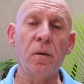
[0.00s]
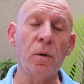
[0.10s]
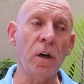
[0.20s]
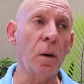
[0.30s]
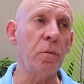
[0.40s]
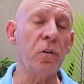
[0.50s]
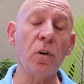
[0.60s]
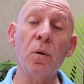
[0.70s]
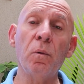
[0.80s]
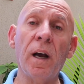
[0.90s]
We hope you're
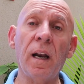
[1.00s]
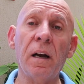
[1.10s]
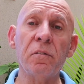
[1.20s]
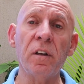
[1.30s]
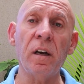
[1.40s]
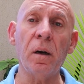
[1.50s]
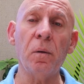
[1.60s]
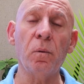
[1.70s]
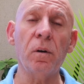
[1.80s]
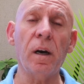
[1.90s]
doing well out
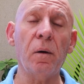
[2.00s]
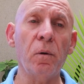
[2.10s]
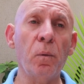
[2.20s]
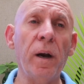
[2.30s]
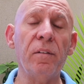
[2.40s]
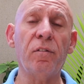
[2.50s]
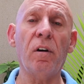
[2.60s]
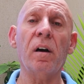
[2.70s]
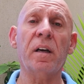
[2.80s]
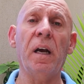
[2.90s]
there. We're waiting for
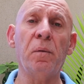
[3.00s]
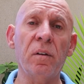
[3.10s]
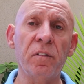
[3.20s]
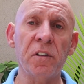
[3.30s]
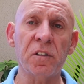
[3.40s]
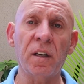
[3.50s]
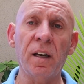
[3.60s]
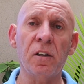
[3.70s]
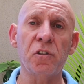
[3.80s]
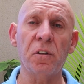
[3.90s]
our K-1 visa to
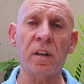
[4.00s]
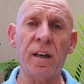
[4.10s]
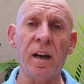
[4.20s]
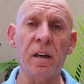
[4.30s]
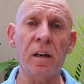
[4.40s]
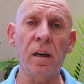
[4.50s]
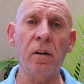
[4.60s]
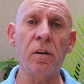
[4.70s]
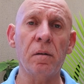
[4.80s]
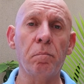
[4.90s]
get adjudicated
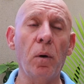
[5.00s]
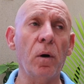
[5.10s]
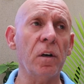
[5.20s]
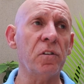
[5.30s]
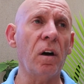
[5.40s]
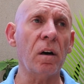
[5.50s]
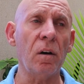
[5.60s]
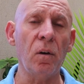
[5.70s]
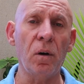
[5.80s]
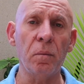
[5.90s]
here in Bogota,
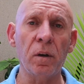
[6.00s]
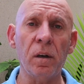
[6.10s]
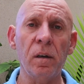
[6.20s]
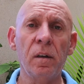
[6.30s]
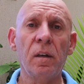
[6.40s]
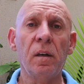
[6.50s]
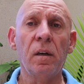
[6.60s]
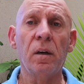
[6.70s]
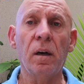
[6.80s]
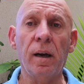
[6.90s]
Colombia.
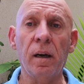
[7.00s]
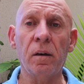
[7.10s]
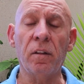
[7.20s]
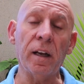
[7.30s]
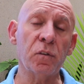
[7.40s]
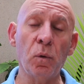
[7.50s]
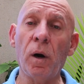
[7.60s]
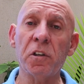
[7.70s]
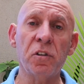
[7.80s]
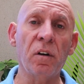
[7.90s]
And thanks for
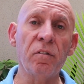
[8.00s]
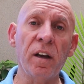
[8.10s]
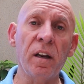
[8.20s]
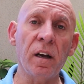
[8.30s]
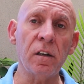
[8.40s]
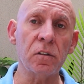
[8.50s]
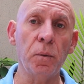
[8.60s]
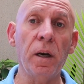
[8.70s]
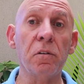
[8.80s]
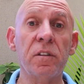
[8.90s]
watching our videos.
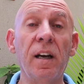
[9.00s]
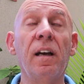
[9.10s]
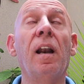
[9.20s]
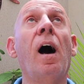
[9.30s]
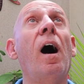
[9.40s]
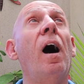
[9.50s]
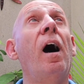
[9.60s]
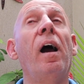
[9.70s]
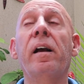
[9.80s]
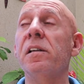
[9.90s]
We don't say
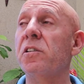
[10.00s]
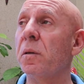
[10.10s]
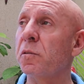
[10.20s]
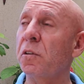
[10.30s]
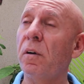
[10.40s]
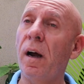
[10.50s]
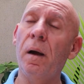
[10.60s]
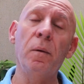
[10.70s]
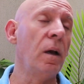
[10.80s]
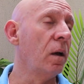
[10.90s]
like and
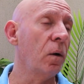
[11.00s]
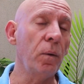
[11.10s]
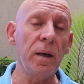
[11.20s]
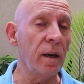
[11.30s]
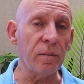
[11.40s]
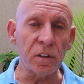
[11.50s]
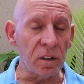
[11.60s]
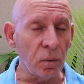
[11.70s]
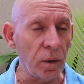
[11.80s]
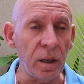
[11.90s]
subscribe. We
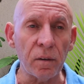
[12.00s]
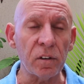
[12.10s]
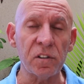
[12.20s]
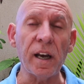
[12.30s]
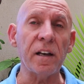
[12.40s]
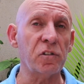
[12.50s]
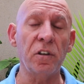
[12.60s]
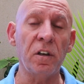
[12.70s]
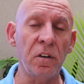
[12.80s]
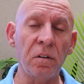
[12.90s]
never ask
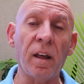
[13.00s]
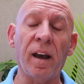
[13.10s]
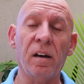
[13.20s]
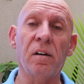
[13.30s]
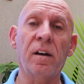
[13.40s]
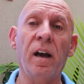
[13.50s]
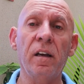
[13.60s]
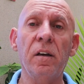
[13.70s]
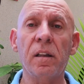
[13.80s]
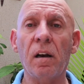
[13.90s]
you to do that, okay?
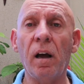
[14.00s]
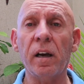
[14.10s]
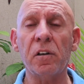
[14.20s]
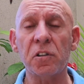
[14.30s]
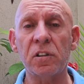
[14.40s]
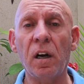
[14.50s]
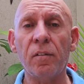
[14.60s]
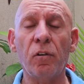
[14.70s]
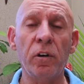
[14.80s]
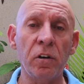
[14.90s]
You either like our
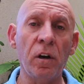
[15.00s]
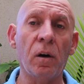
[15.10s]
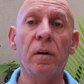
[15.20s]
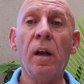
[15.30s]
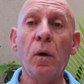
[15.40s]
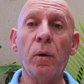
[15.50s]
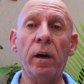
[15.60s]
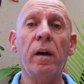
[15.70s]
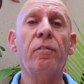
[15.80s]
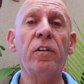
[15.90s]
stuff or you don't.
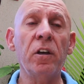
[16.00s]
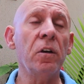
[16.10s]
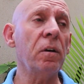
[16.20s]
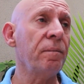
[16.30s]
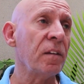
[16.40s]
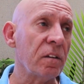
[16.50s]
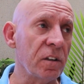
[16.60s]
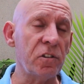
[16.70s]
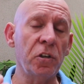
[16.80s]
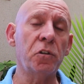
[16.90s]
We're here for you.
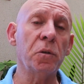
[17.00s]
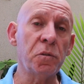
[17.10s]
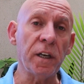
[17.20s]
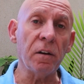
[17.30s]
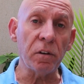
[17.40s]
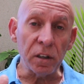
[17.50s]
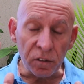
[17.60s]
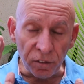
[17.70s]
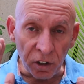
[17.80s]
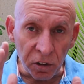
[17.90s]
This YouTube channel
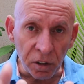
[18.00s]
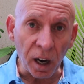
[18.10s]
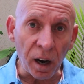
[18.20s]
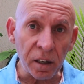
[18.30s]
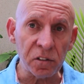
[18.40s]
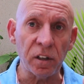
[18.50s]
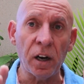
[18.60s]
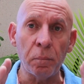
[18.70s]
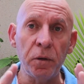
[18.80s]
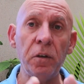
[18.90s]
is for you guys to
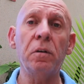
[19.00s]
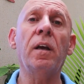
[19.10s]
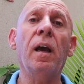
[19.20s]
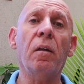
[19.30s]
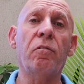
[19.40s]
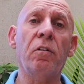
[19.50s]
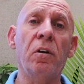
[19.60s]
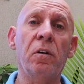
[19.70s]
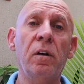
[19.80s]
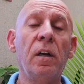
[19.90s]
help you get
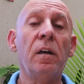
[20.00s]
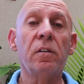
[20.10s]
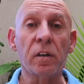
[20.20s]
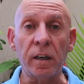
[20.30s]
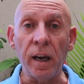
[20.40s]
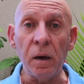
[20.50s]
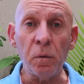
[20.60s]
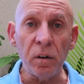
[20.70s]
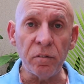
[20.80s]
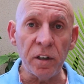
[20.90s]
through the
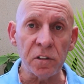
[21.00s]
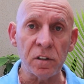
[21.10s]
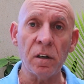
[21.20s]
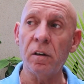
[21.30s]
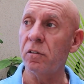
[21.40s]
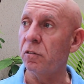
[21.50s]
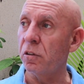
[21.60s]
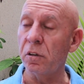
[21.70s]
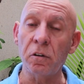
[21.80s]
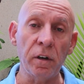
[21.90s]
K-1 visa
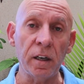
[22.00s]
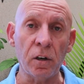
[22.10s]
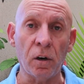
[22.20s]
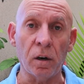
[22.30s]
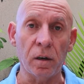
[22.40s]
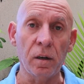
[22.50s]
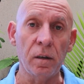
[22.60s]
to the green card.